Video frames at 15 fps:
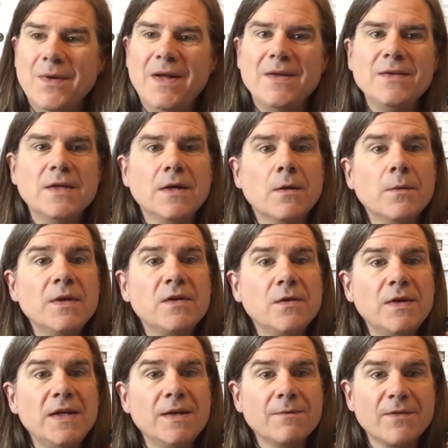Well, you know, we do
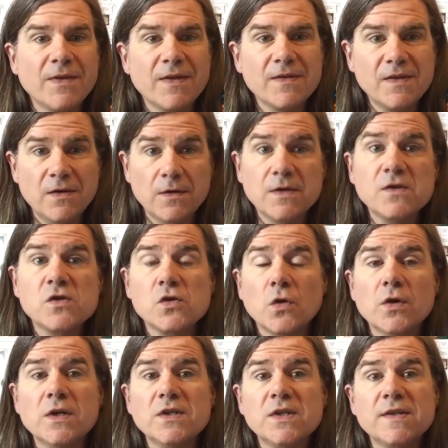need him for the series.
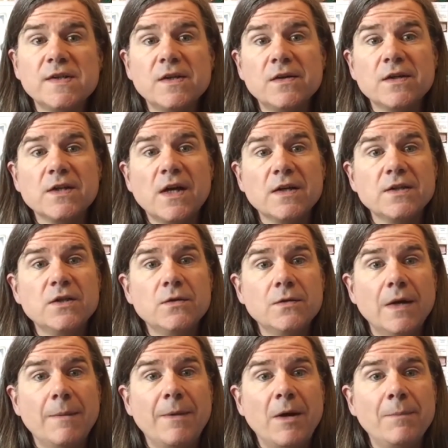George is here to talk to you
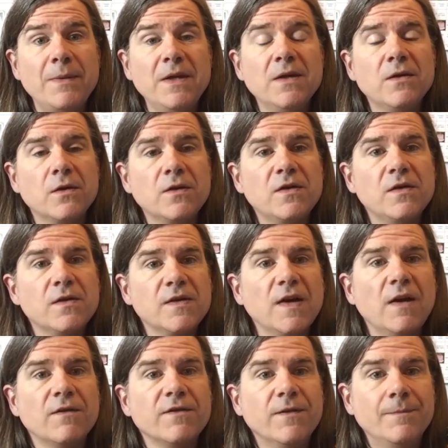about being good to
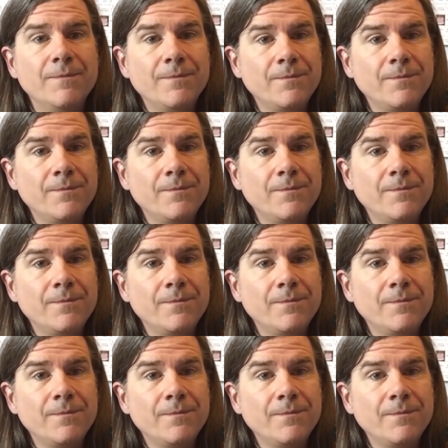yourself.